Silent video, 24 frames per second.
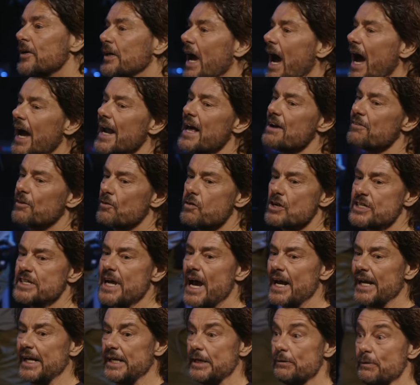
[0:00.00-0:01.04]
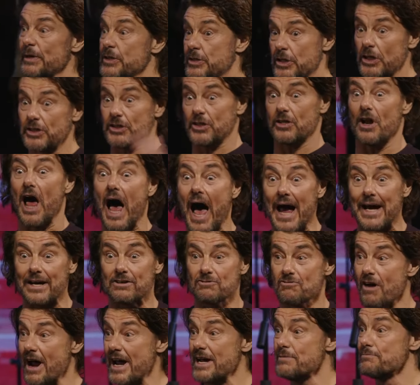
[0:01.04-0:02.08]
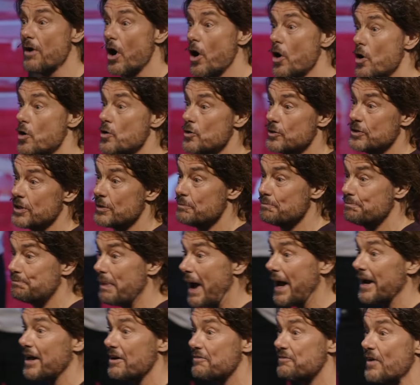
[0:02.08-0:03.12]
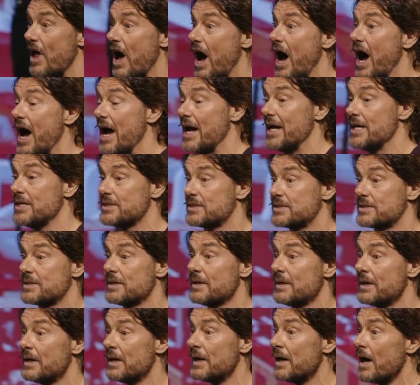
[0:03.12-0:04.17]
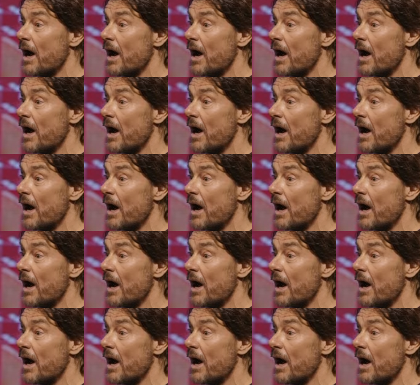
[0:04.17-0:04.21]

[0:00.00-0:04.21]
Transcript: You can't have Christianity with just light, rainbows, and butterflies.